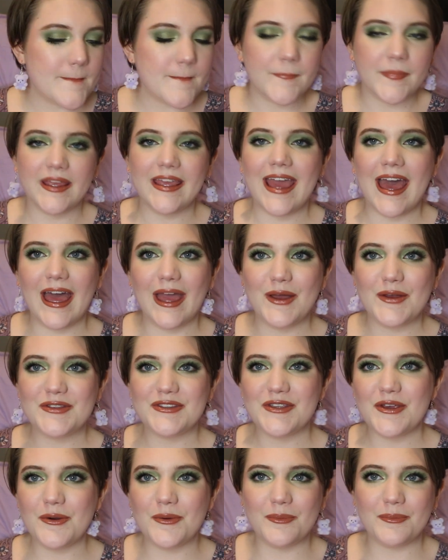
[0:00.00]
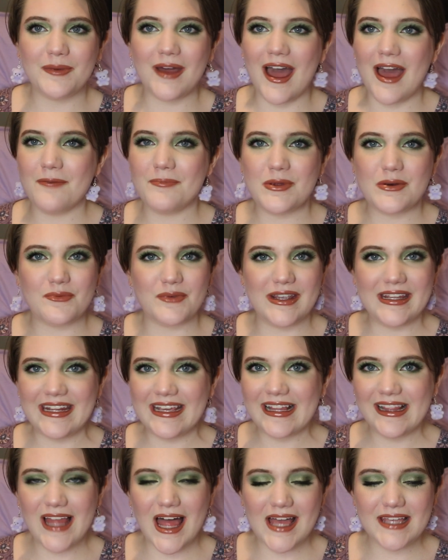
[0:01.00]
But yeah, I've been reading
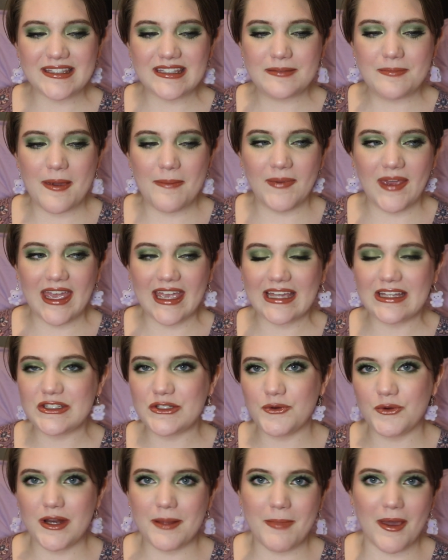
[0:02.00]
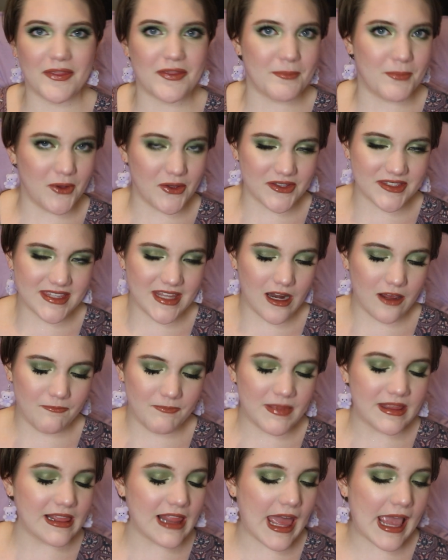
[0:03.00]
a lot, so maybe I can do one about the books that I've
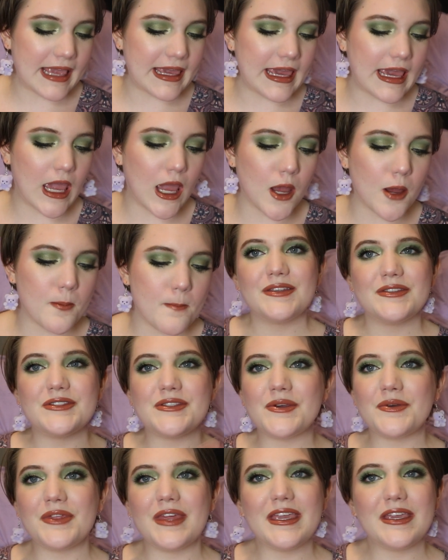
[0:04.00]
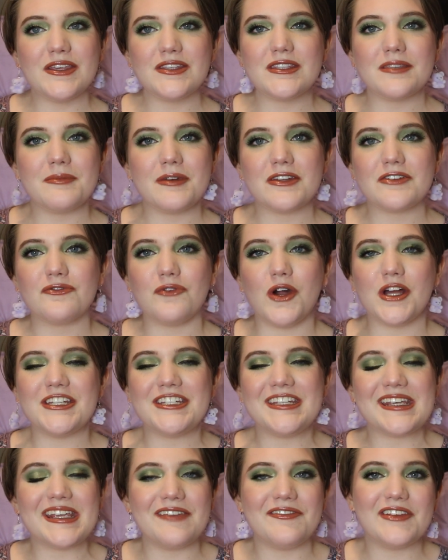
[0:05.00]
been liking. So thank you so much for
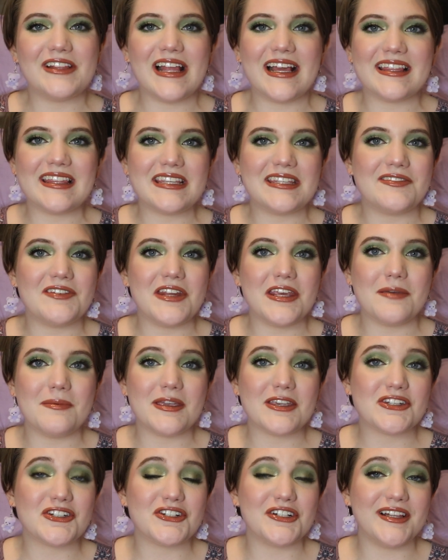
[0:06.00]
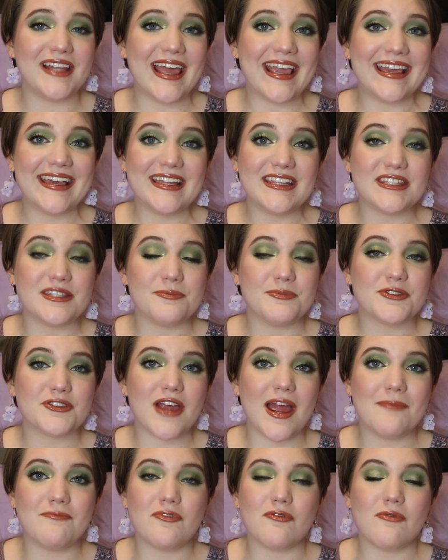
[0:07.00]
watching. If you like this video, make sure to like it and
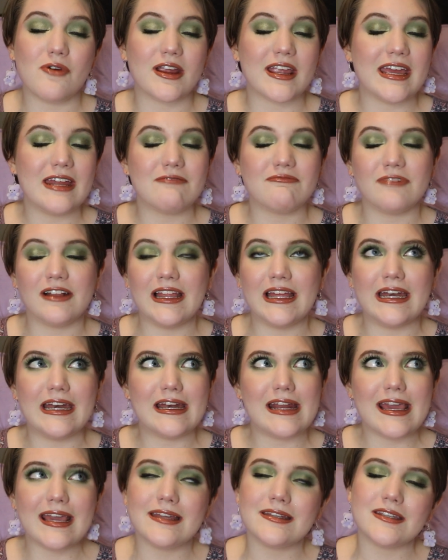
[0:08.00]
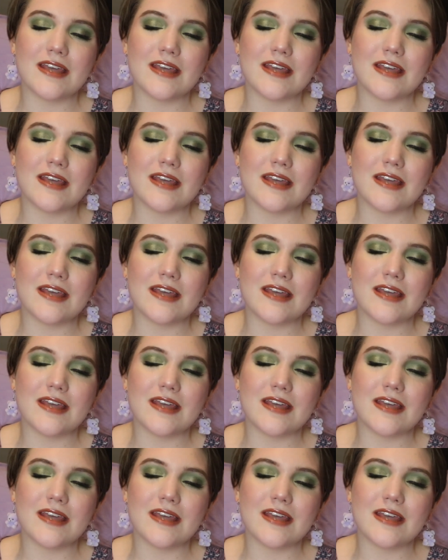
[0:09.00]
subscribe for more kitten related and